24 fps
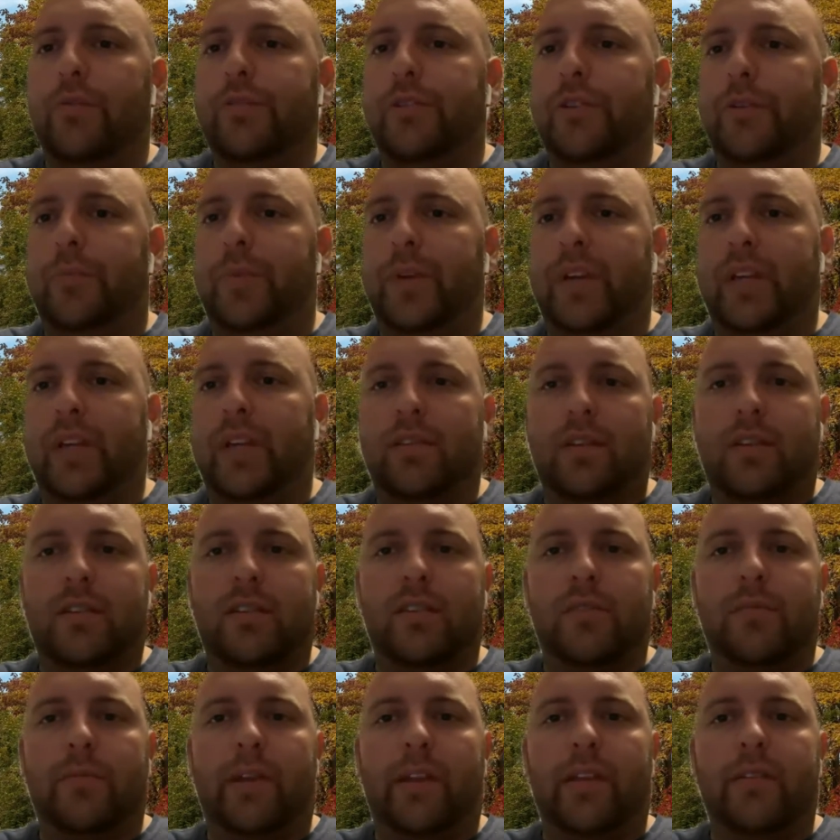2 pick
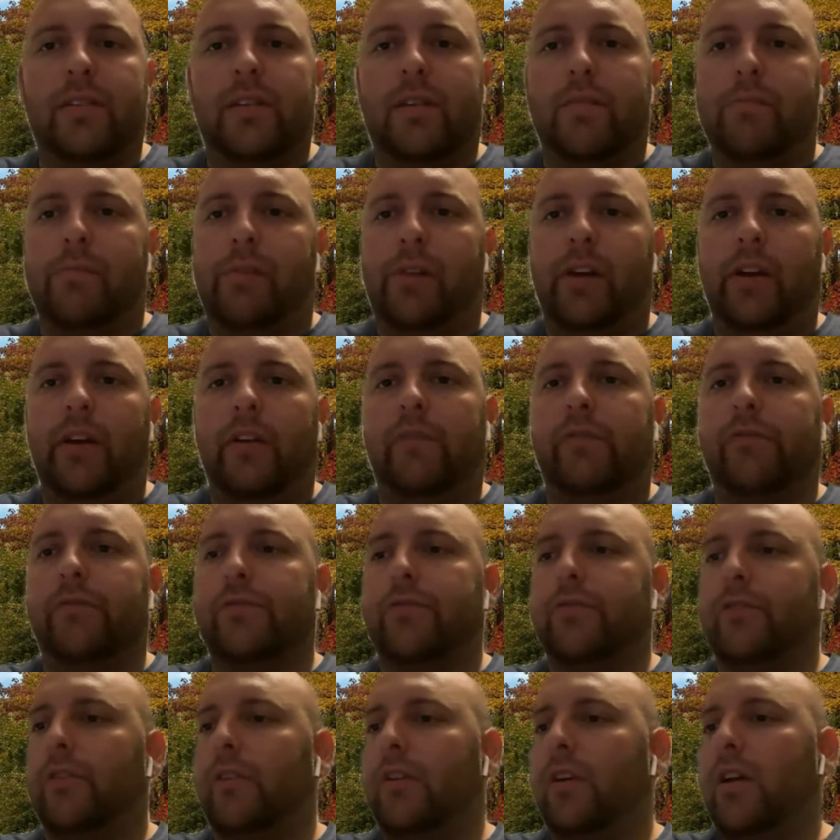sixes by the same player for sure.